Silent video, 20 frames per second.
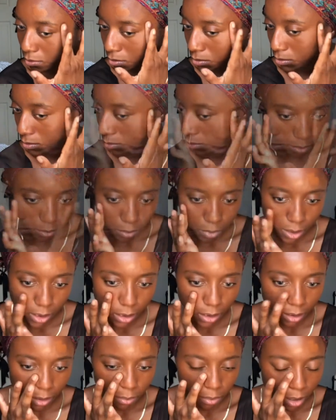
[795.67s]
I'm bringing
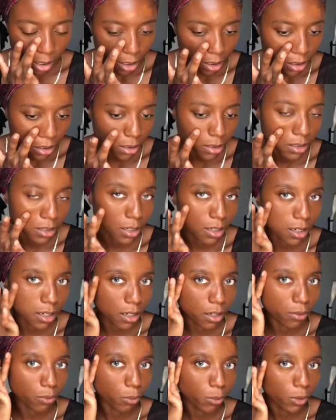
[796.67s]
the product
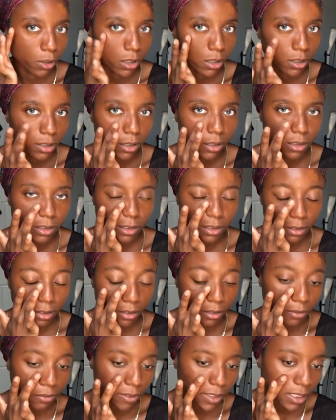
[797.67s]
inward to the
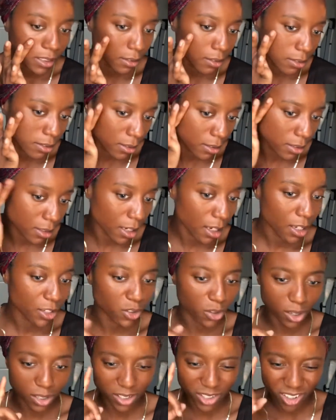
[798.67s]
face. So I
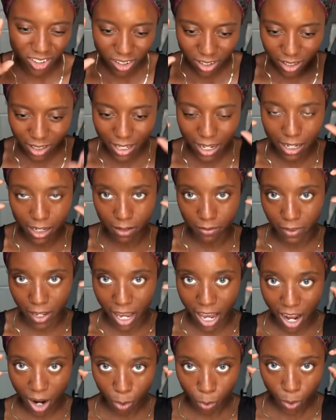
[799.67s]
started kind of
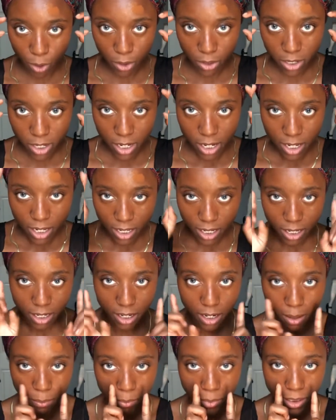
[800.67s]
outward.
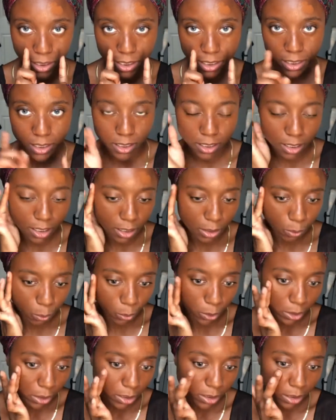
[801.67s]
I'm blending it inward.